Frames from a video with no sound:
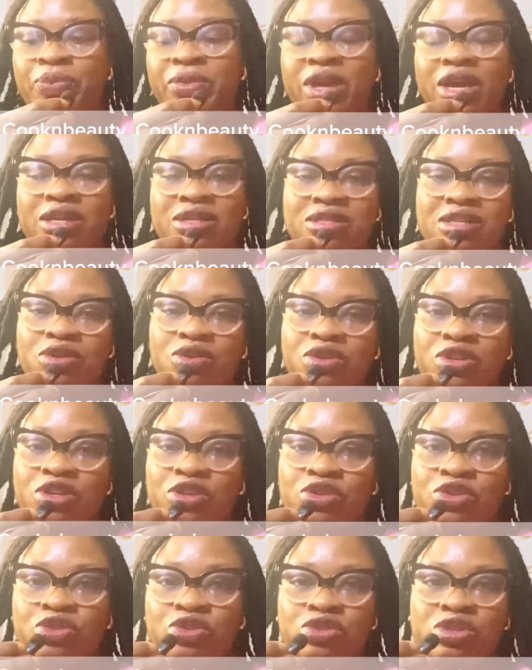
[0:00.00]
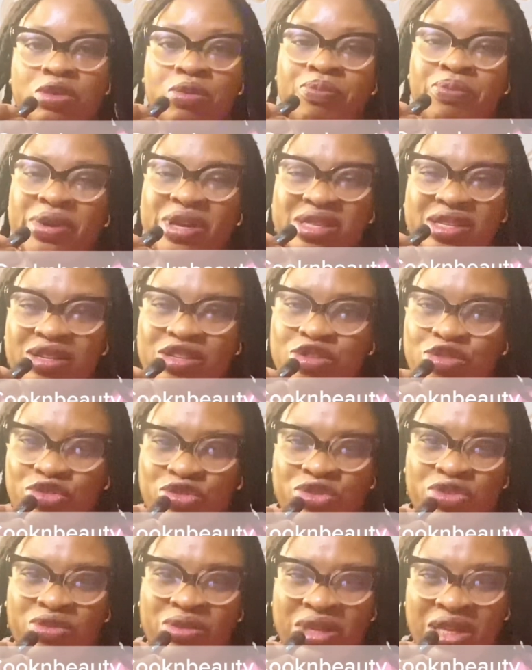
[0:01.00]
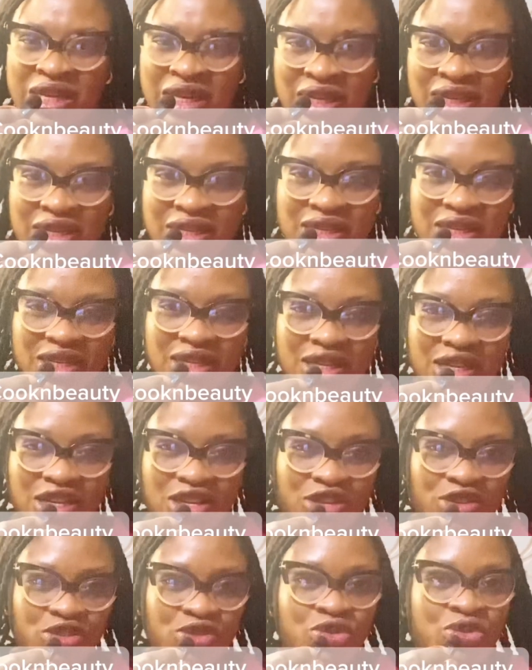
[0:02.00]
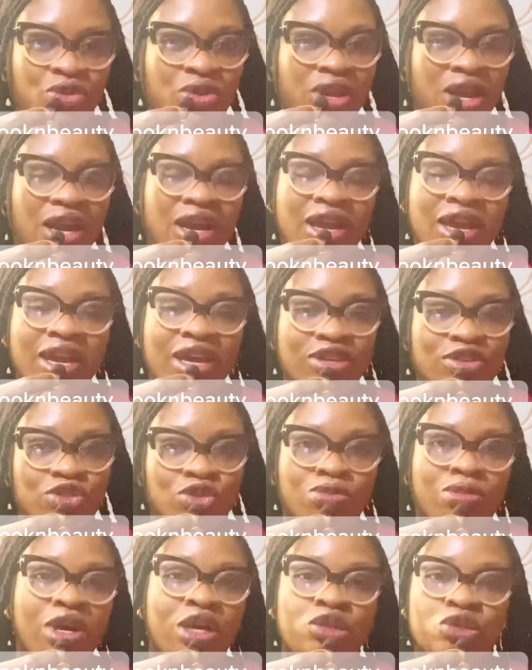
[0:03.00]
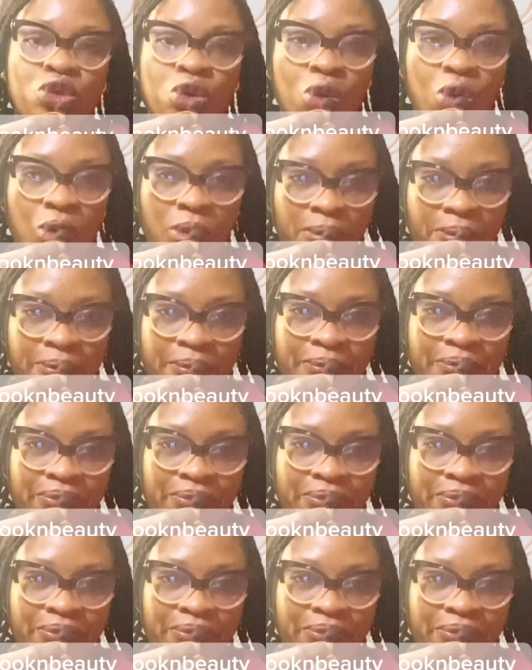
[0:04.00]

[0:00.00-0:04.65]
And secondly, the basic tools you need, you can get some at home.